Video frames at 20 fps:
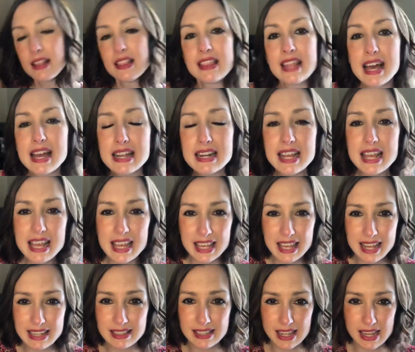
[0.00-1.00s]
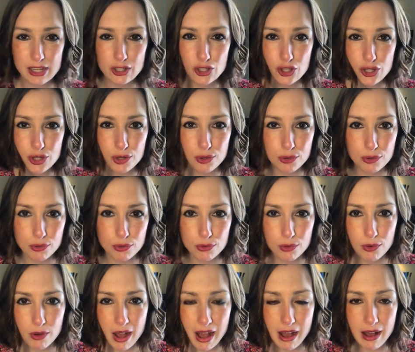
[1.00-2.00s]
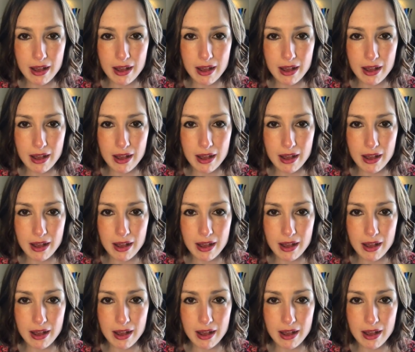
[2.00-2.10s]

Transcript: then it gets into